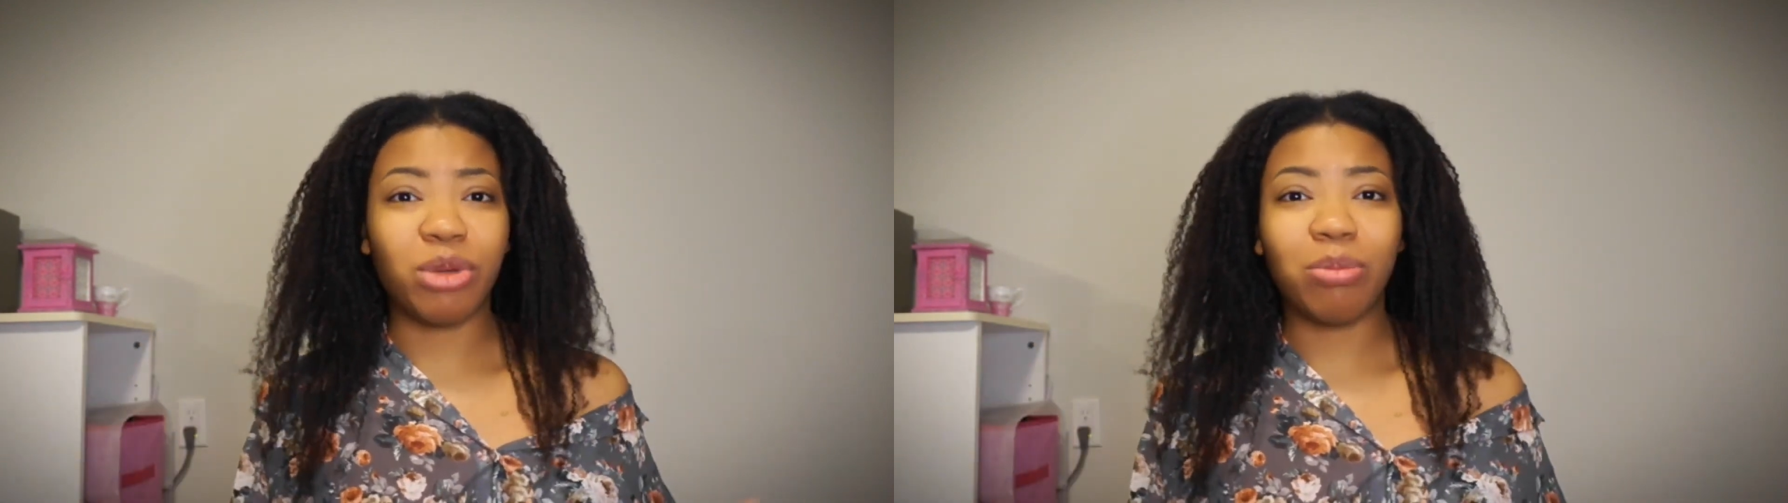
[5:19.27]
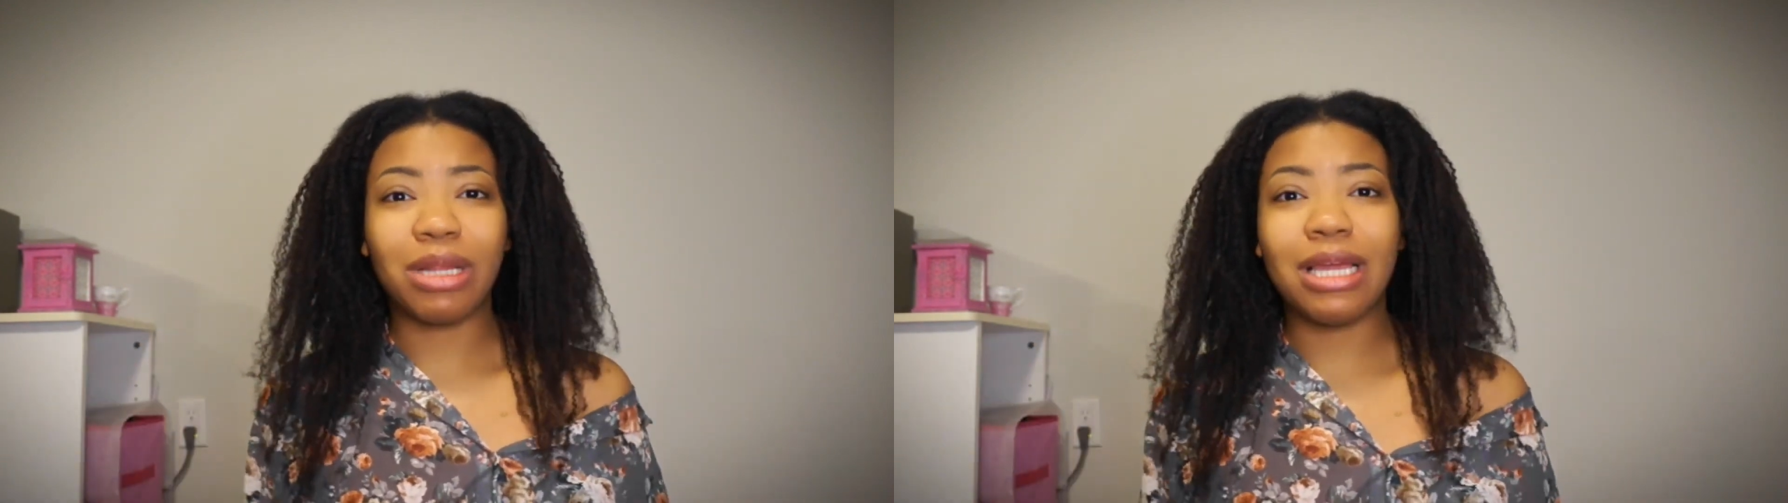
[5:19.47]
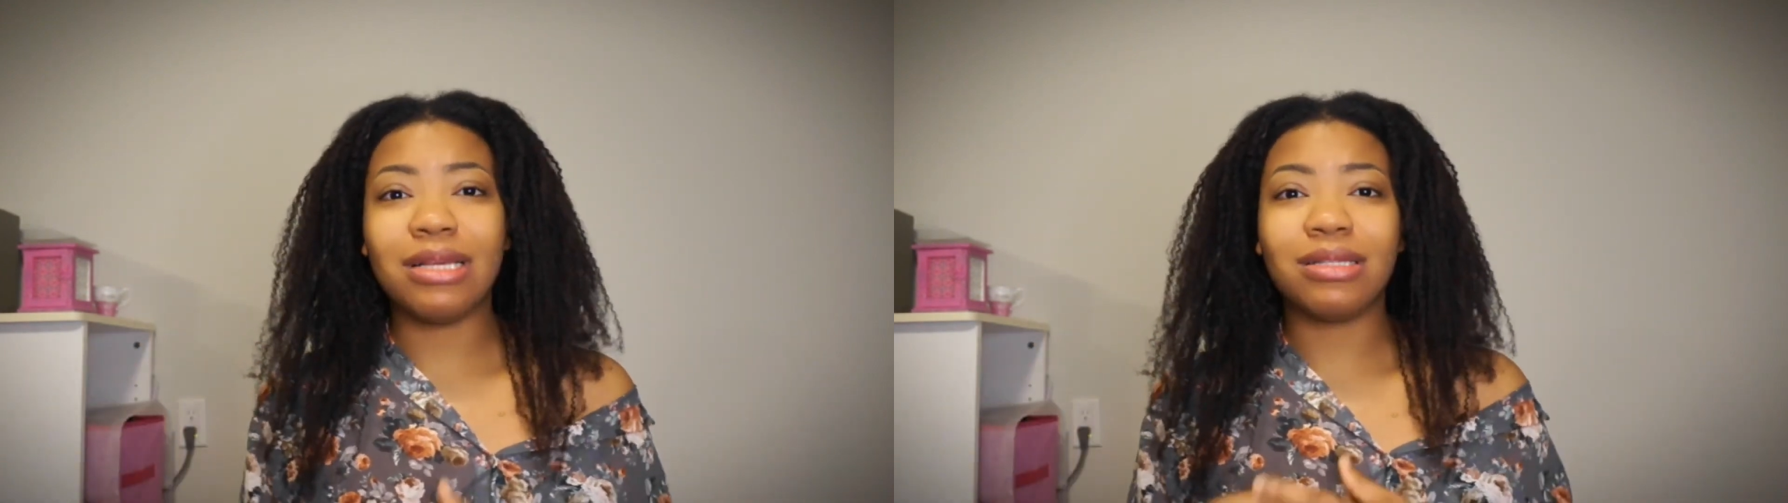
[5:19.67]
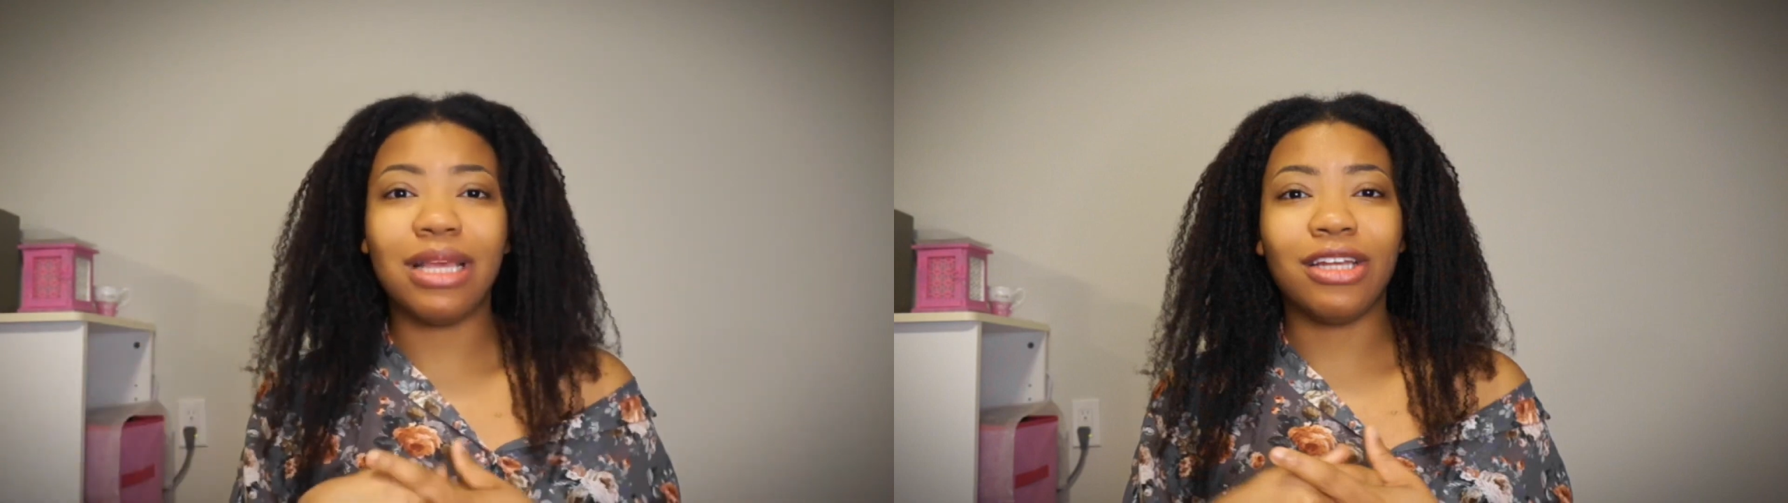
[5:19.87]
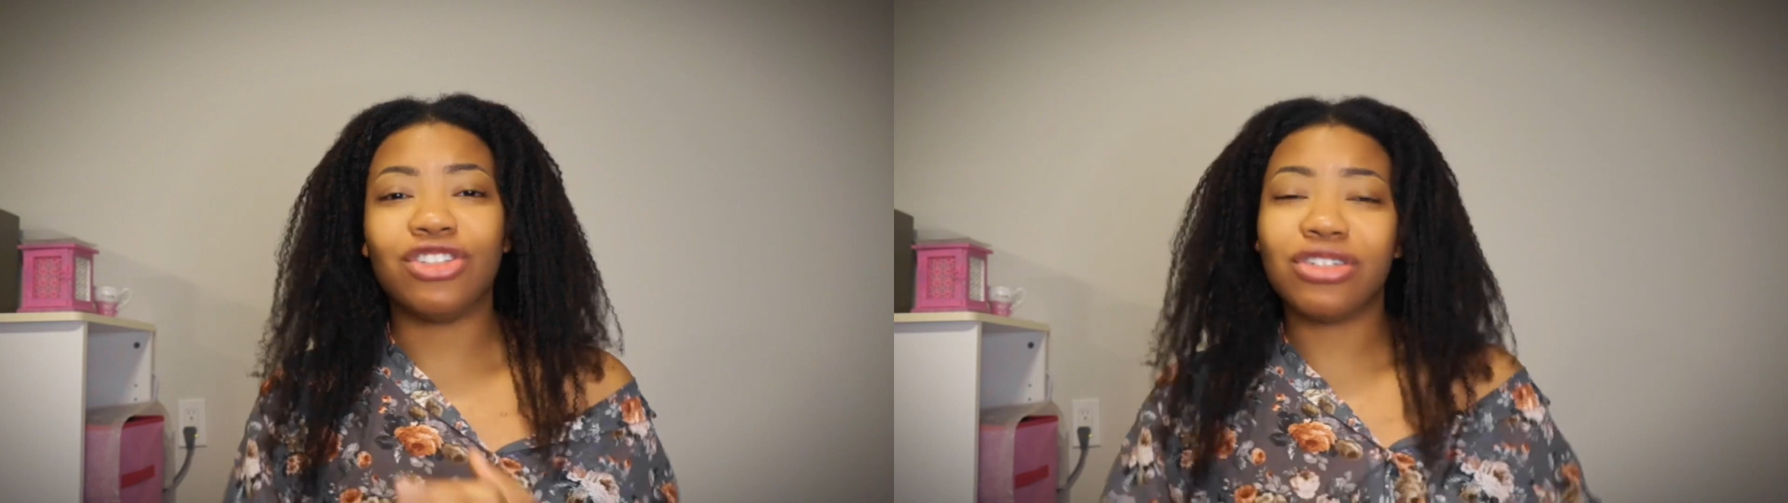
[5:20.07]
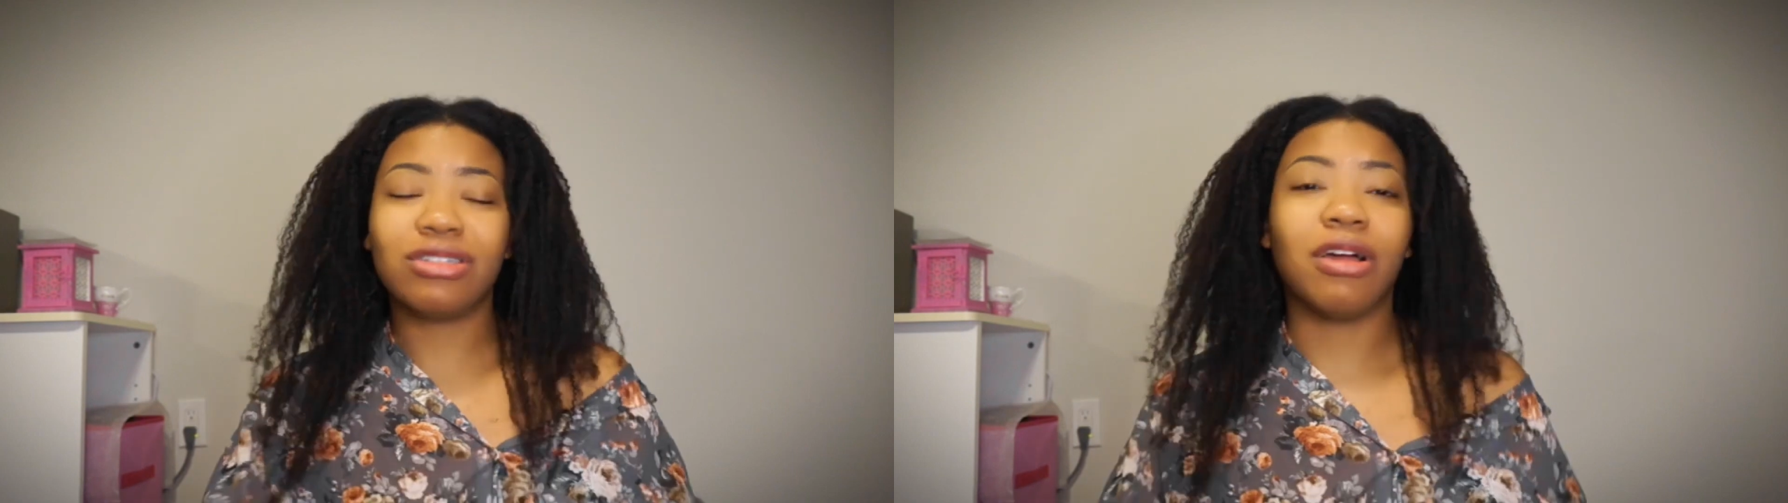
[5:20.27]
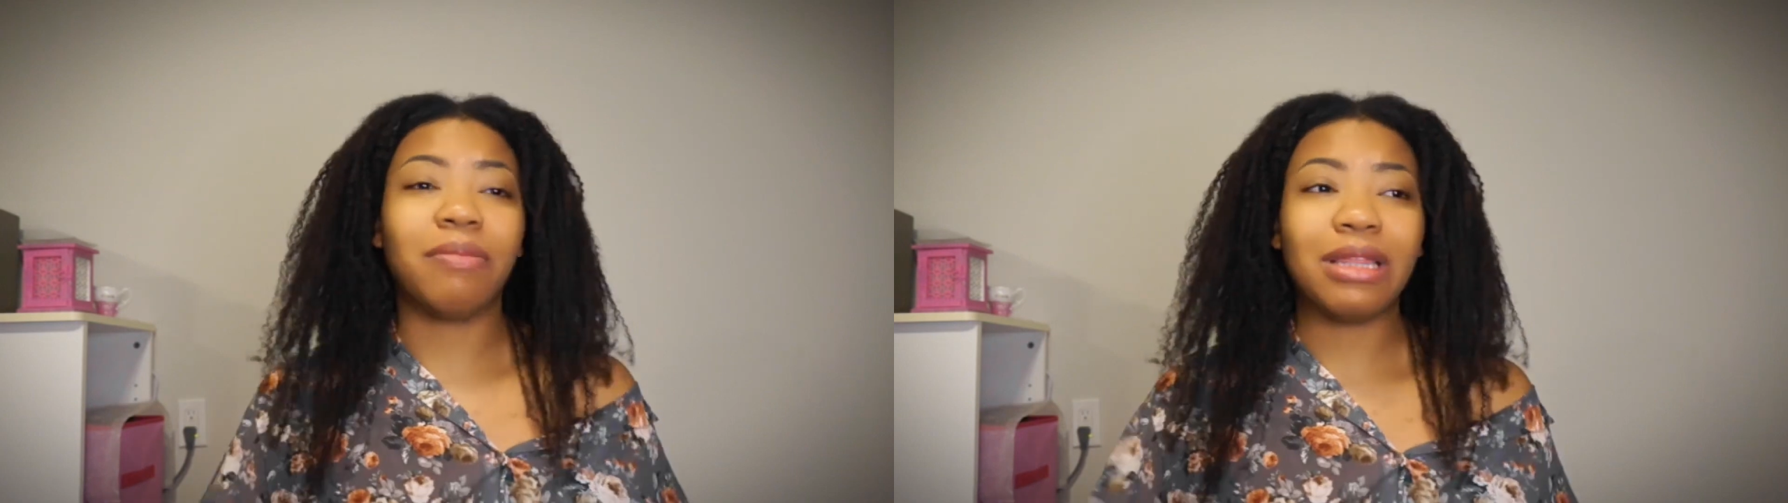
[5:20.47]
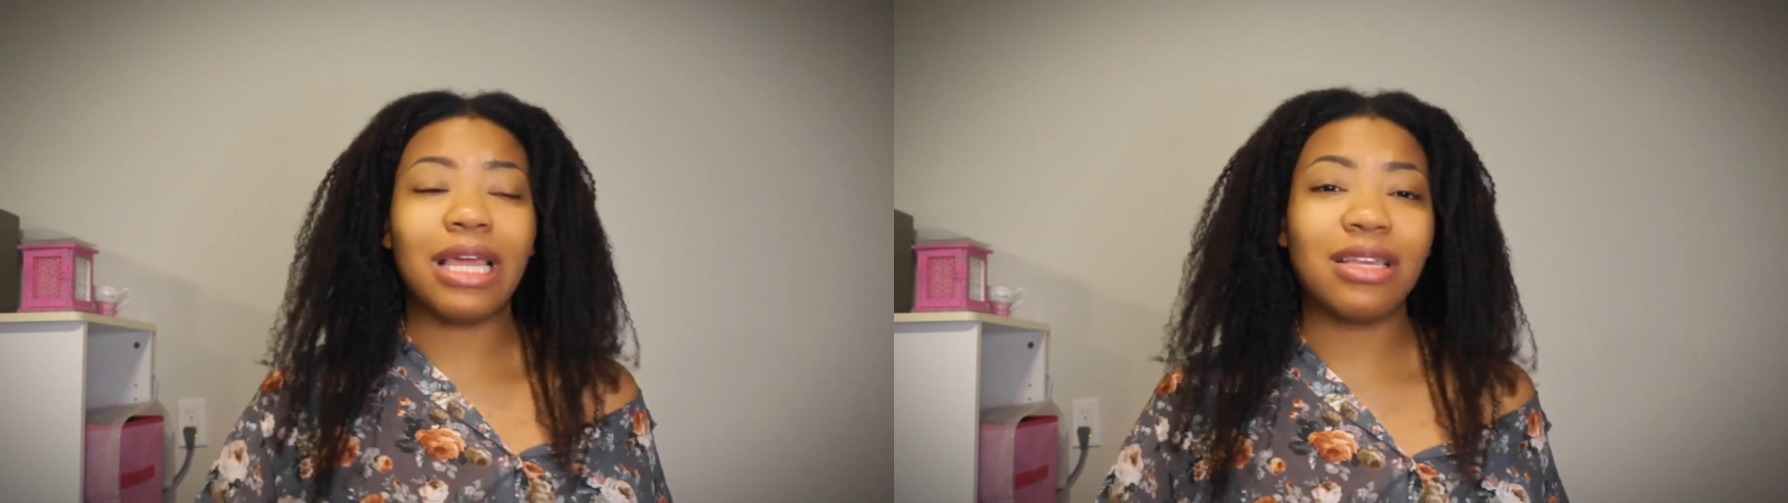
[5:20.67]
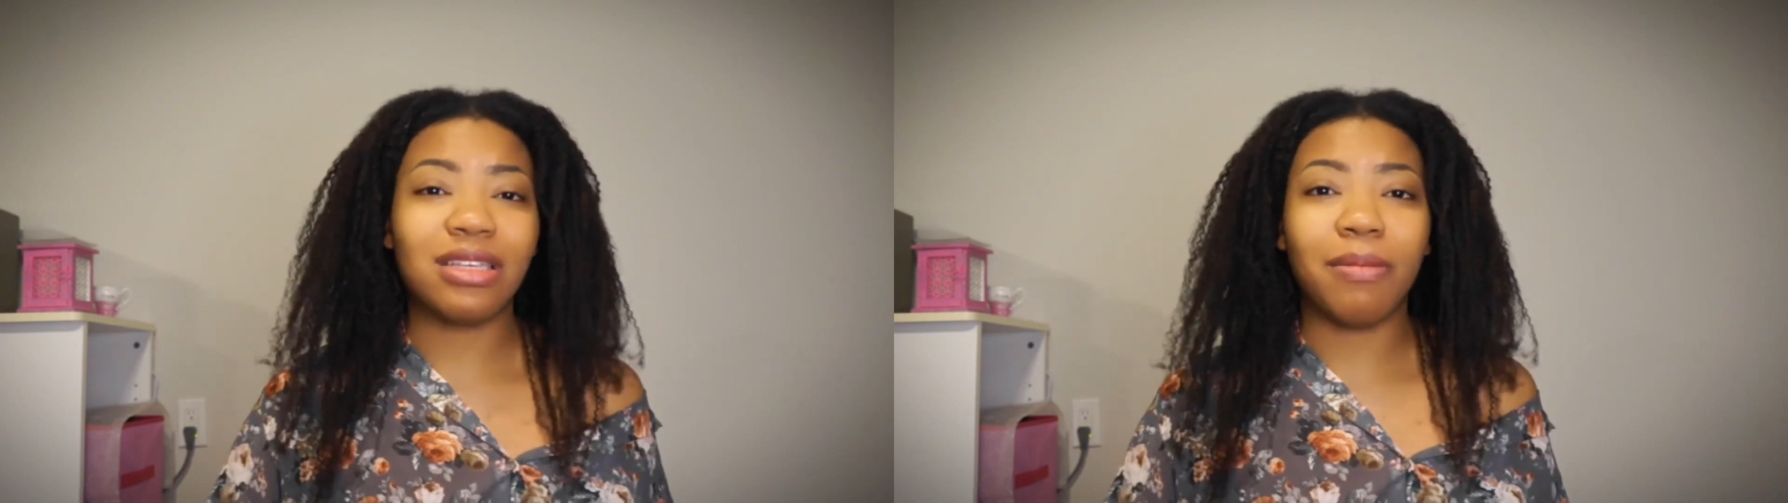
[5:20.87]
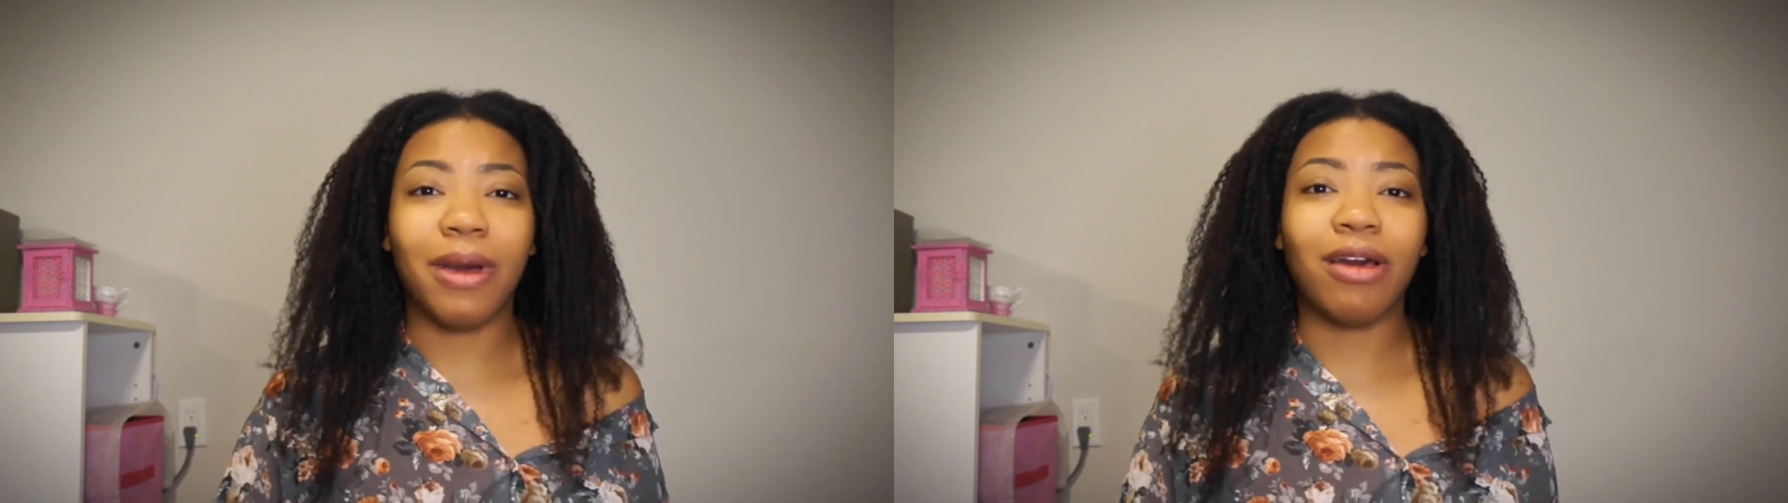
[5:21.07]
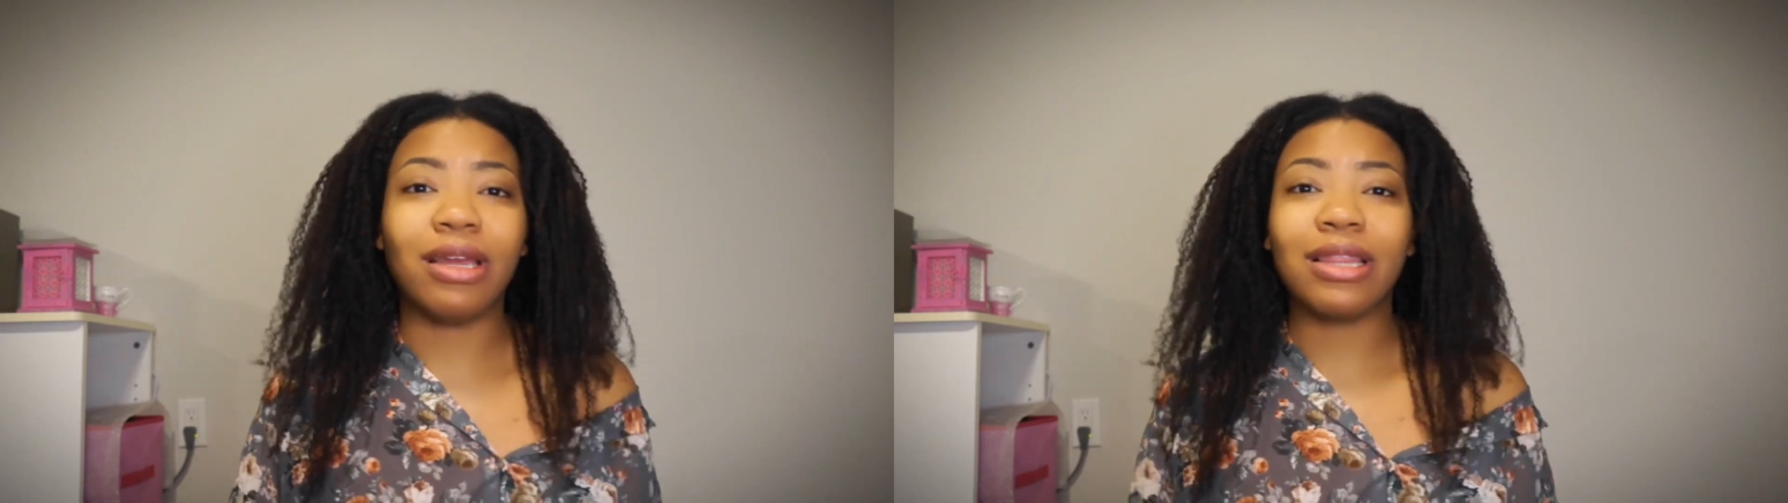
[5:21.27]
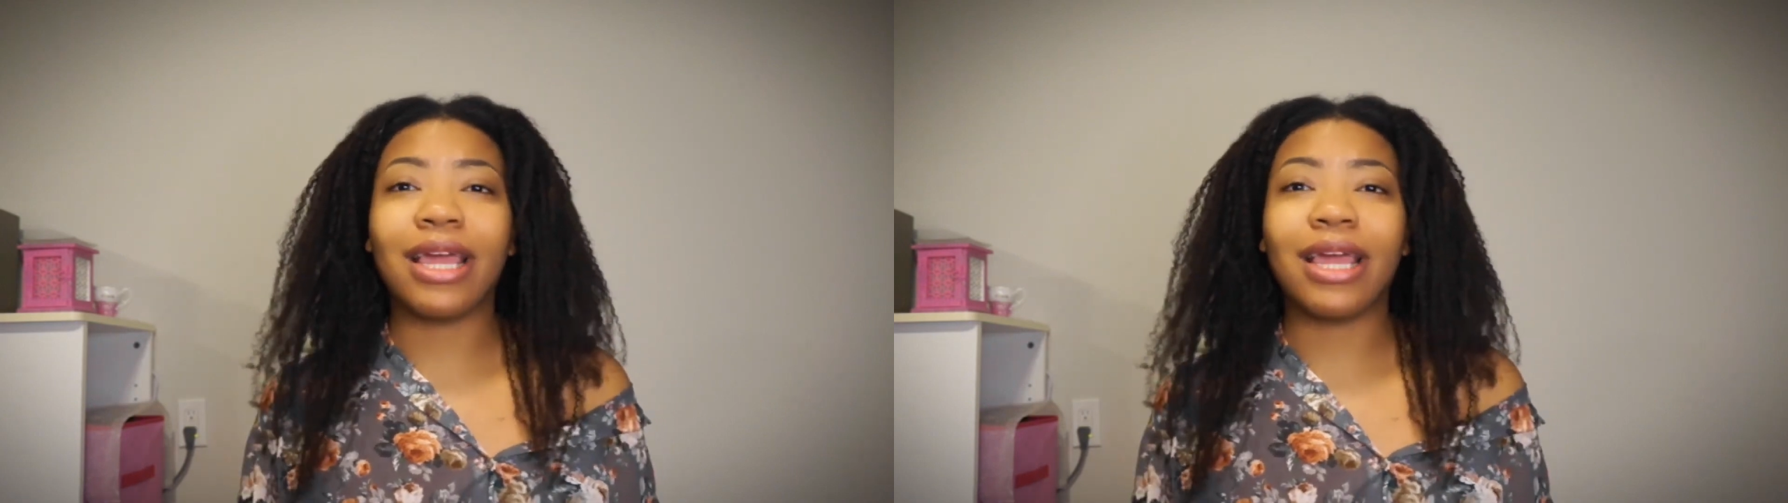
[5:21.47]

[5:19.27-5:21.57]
replace and just not be lazy about it.